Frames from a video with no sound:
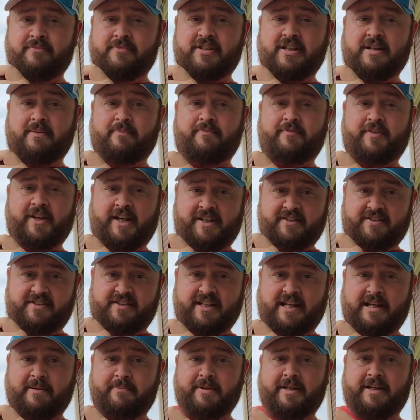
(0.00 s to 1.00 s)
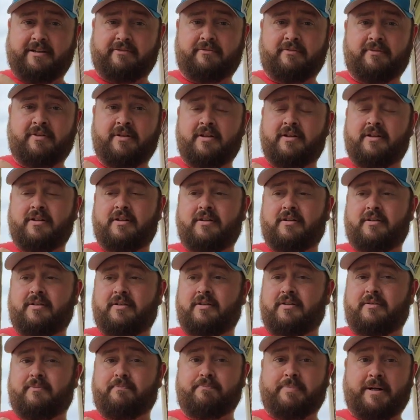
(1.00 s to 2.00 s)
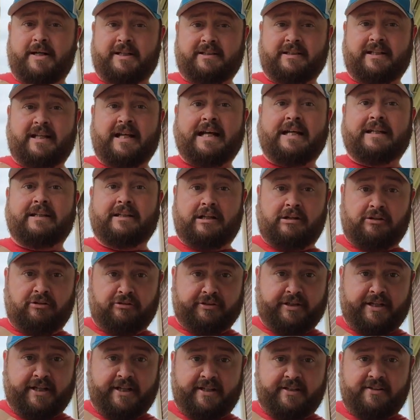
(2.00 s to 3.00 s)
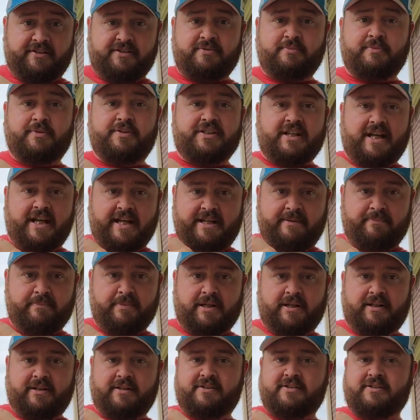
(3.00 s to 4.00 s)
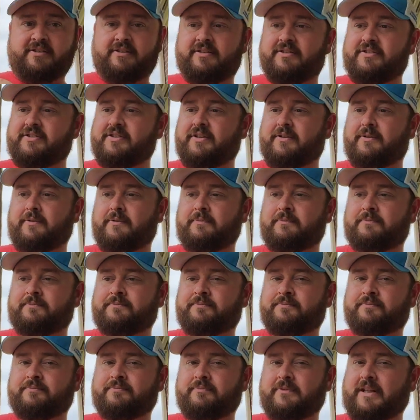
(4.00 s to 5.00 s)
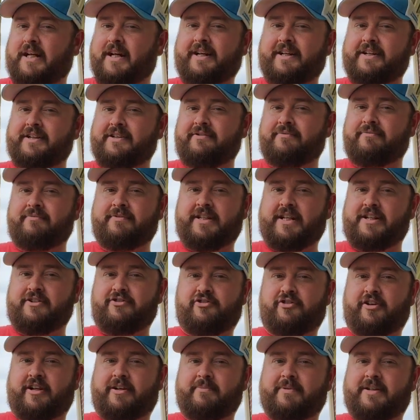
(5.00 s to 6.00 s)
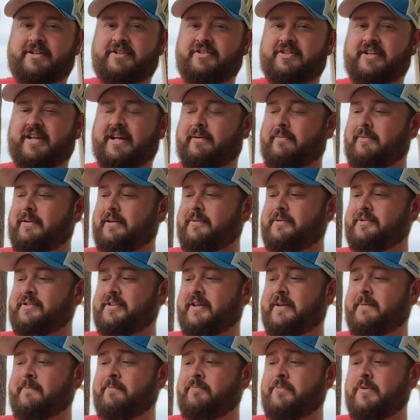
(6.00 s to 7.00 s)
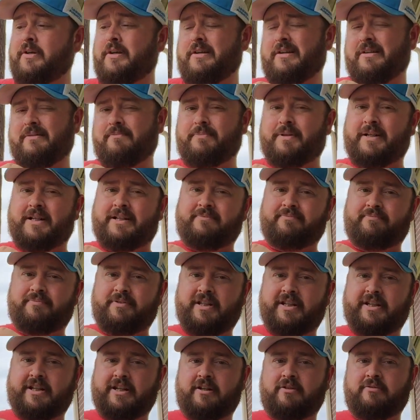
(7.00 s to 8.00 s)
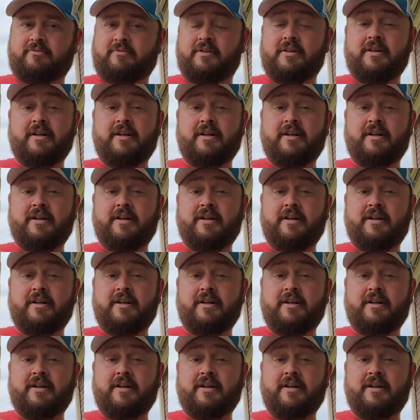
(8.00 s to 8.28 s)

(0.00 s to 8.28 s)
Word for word: something fancy. I mean, Bud Light Long Necks was eight bucks. So I didn't didn't drink much of that when I was there. But you know,